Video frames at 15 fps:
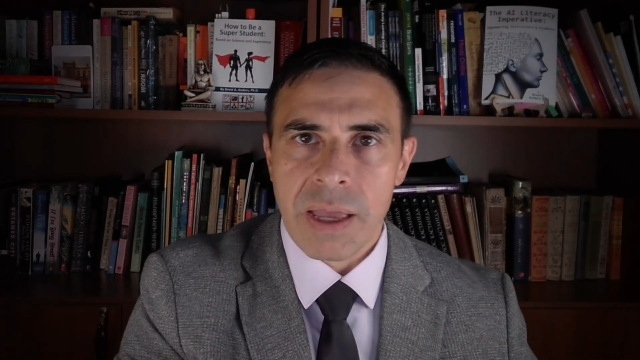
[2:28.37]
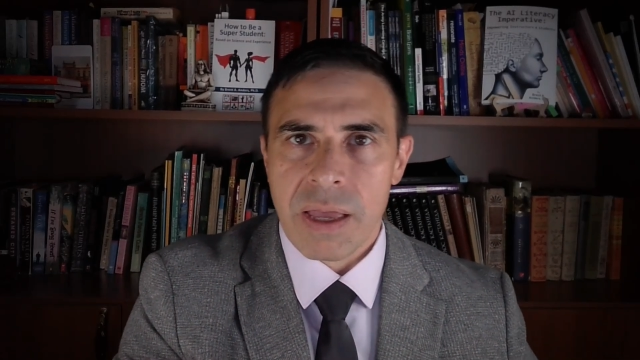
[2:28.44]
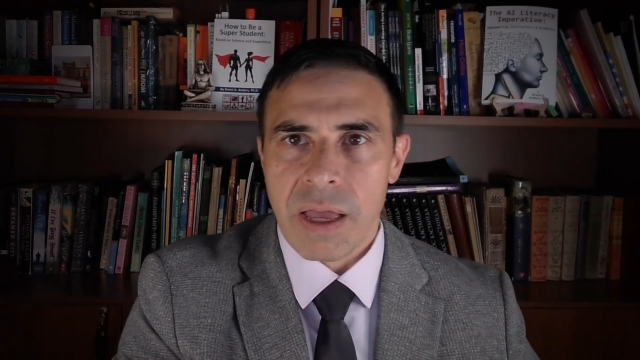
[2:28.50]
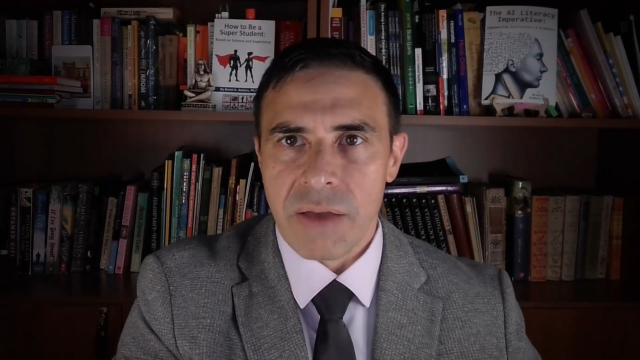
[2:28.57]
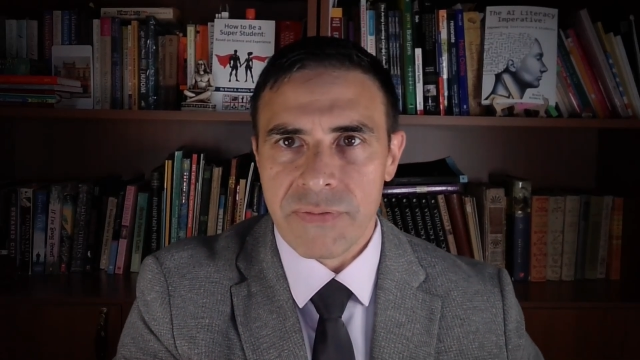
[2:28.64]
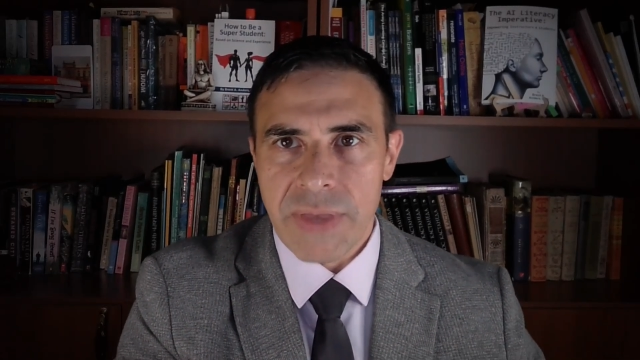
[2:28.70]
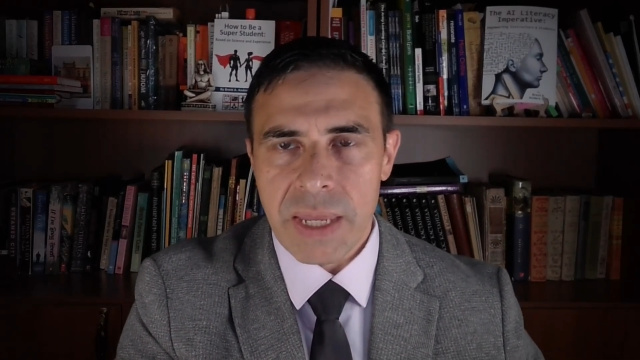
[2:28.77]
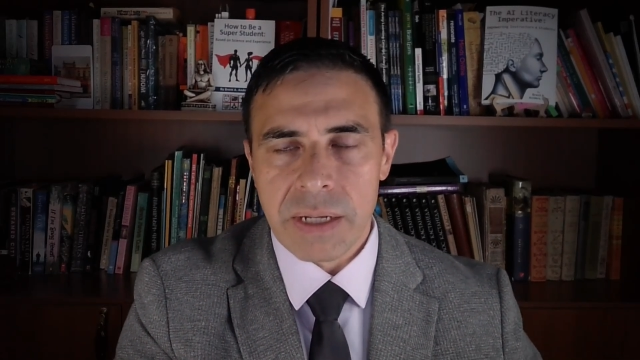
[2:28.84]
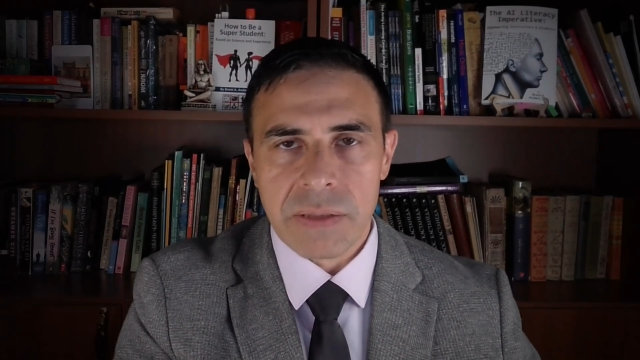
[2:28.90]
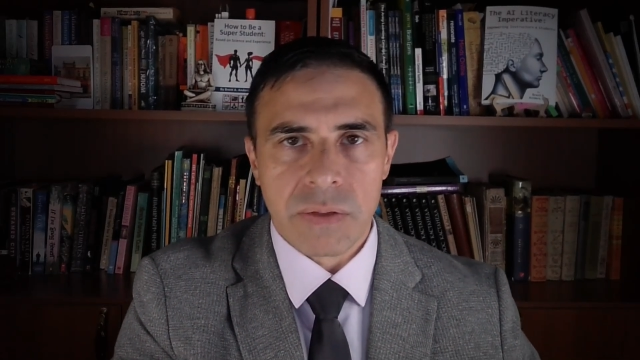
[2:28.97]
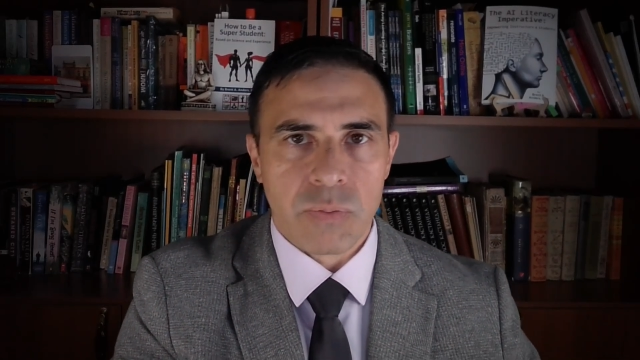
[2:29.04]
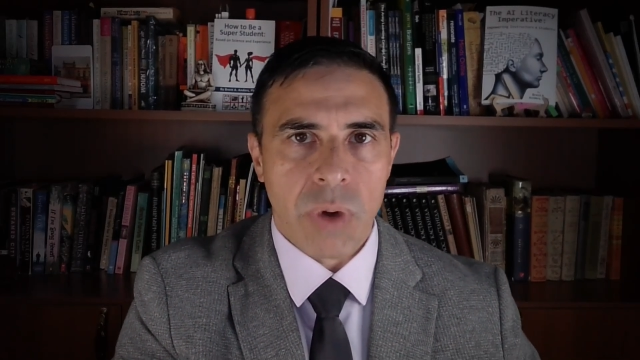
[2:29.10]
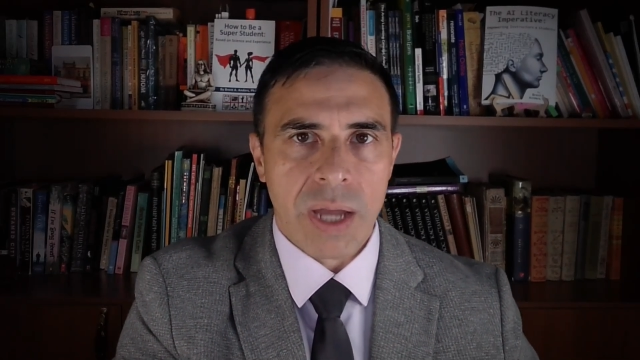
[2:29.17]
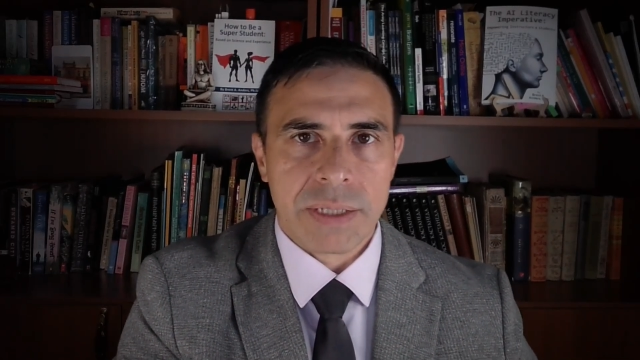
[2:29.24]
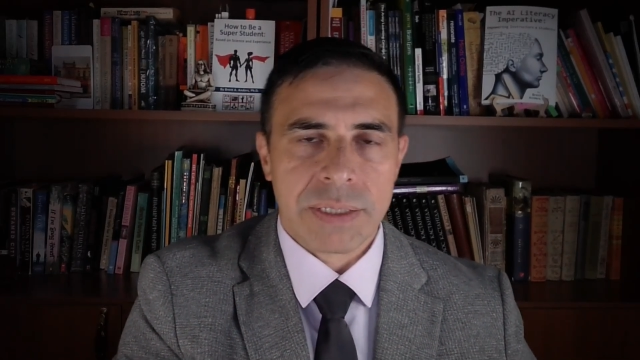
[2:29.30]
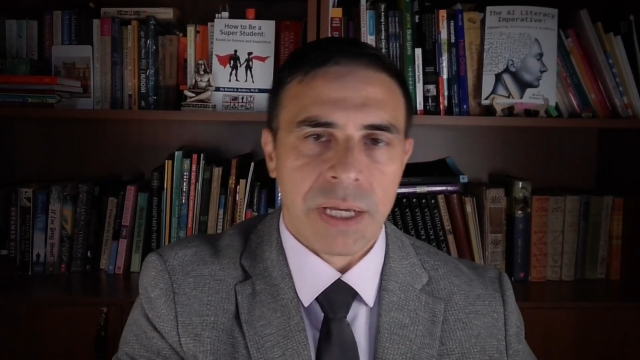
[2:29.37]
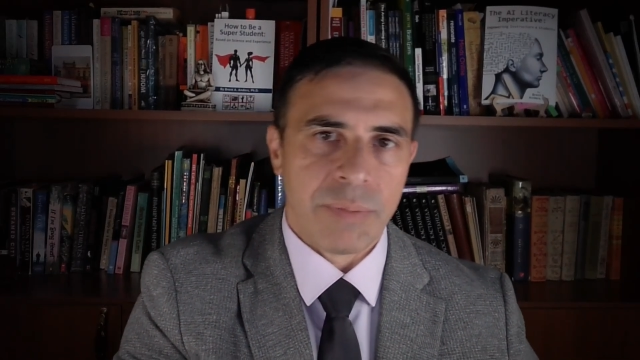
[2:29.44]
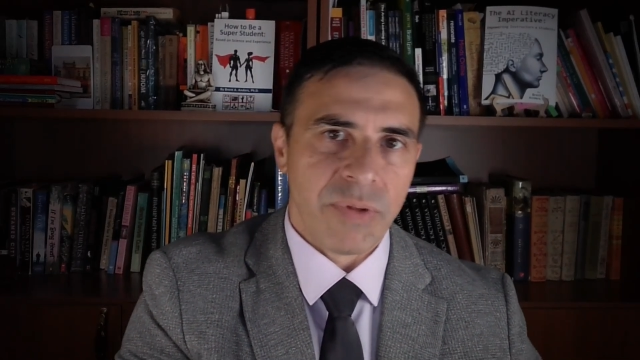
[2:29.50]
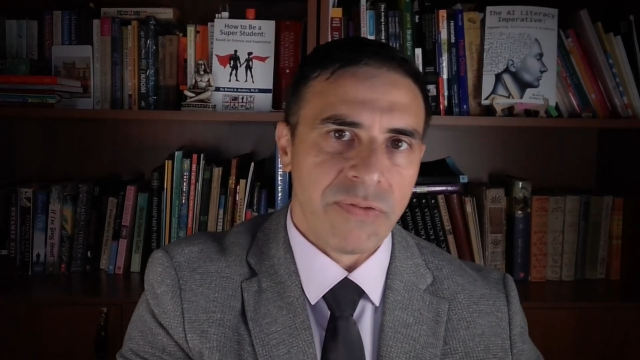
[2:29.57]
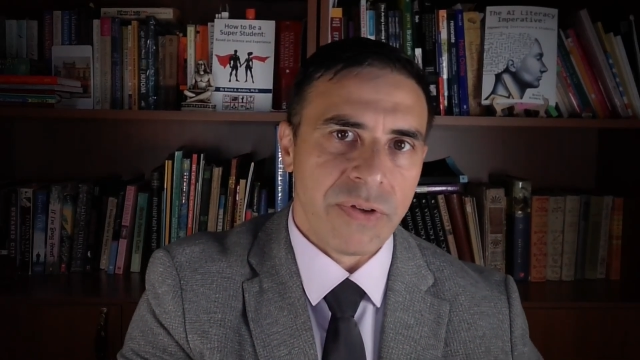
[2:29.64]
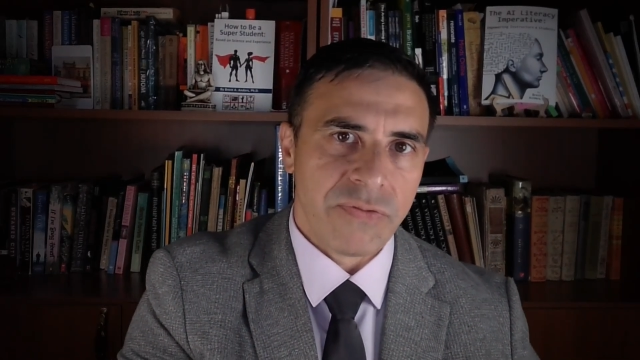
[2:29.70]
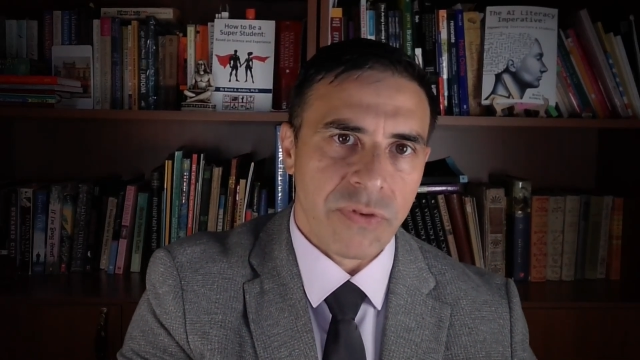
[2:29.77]
of getting the right type
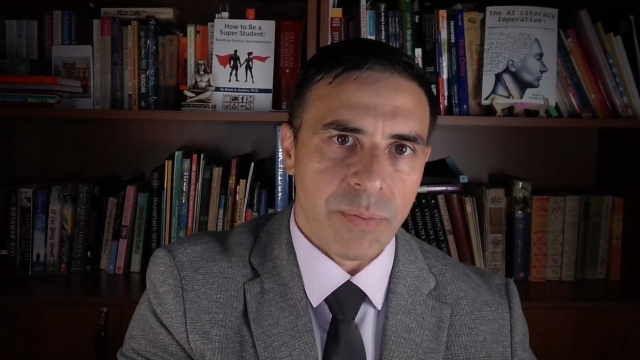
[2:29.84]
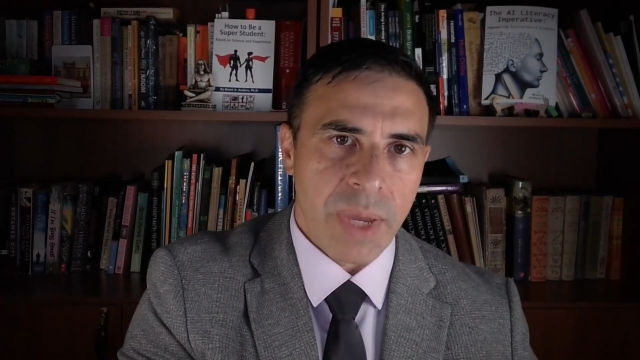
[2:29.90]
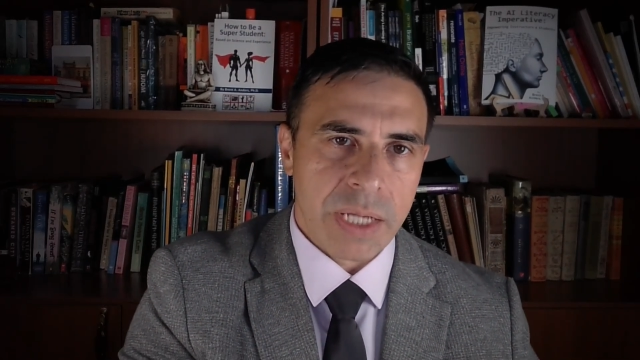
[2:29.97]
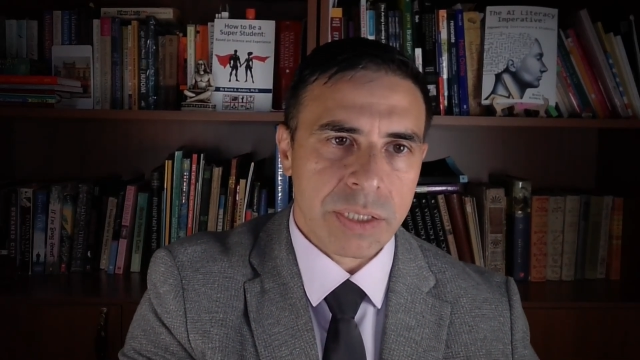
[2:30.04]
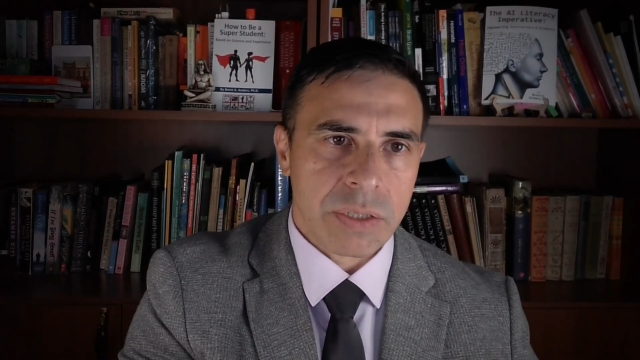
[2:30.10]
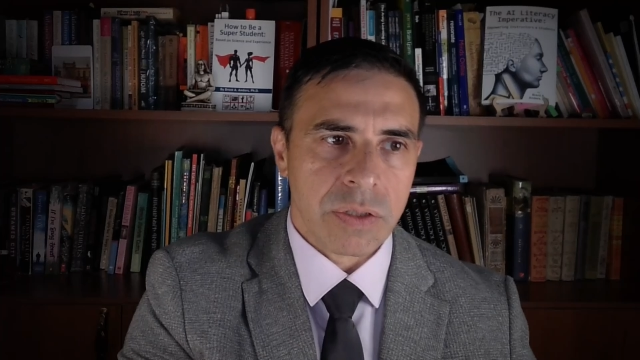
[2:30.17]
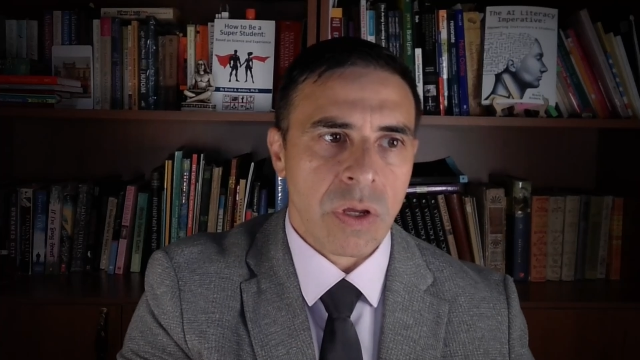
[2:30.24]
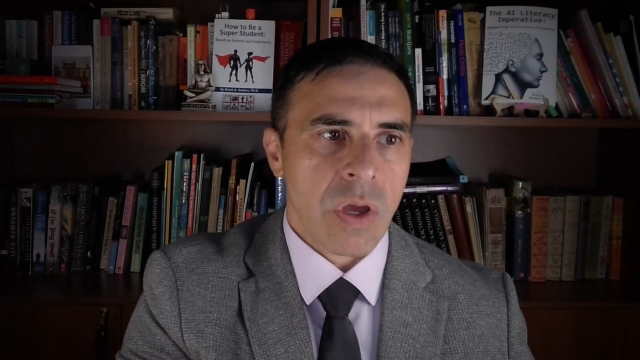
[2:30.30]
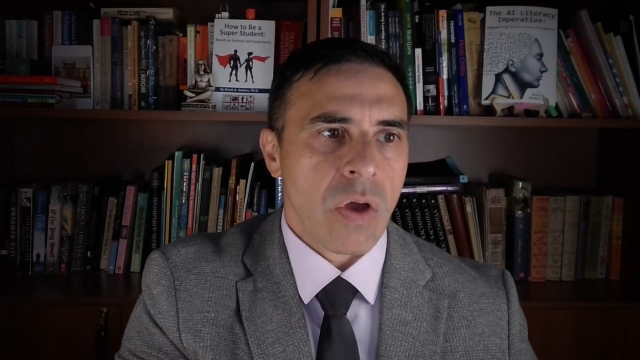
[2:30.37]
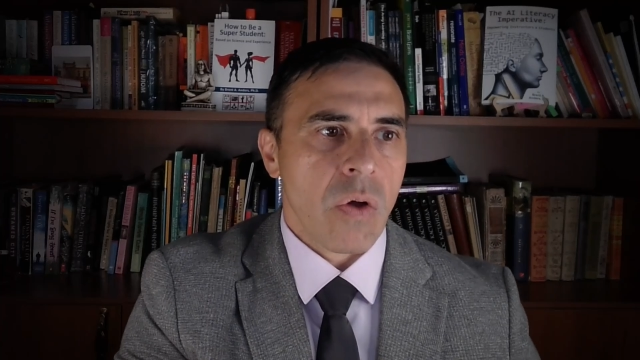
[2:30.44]
of information,